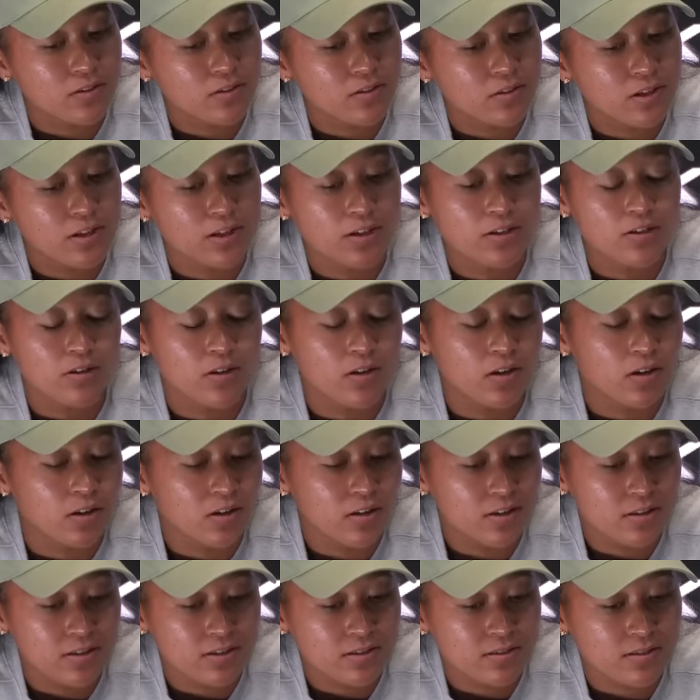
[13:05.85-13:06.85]
like,
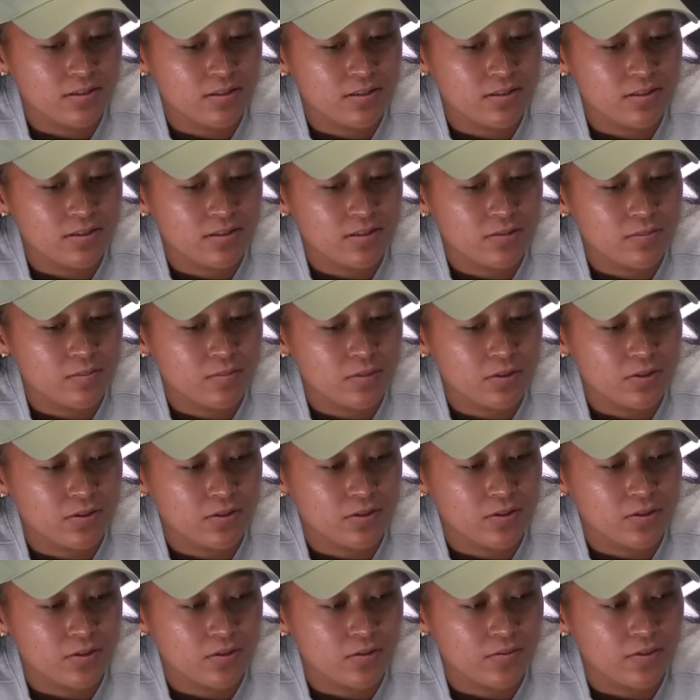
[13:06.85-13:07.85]
ons,
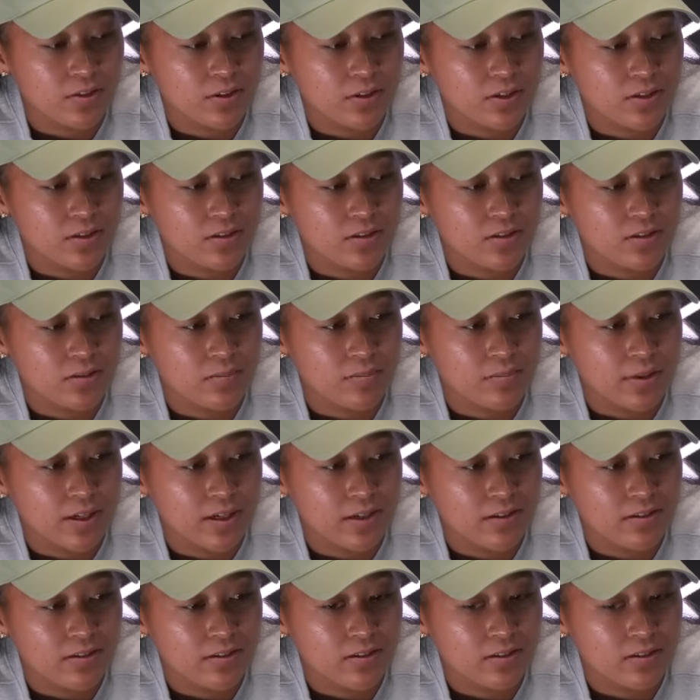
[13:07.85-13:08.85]
Pliskova and
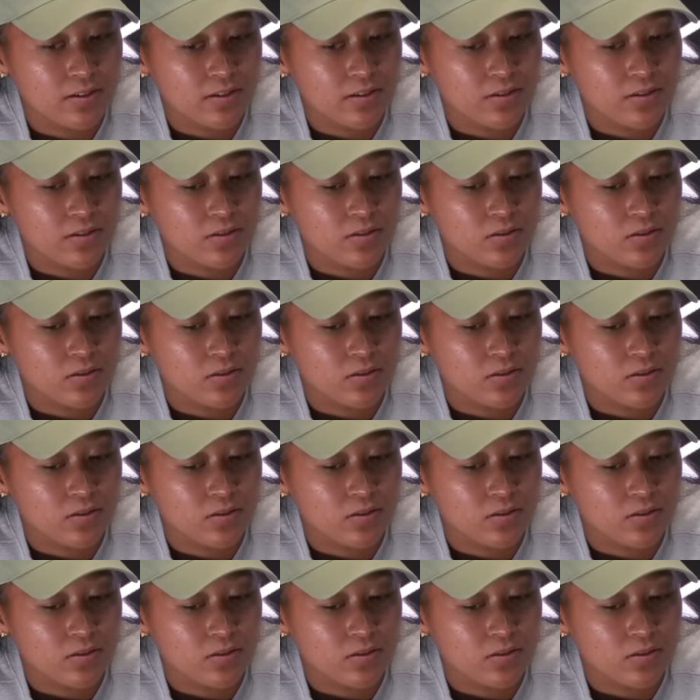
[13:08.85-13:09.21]
Amanda,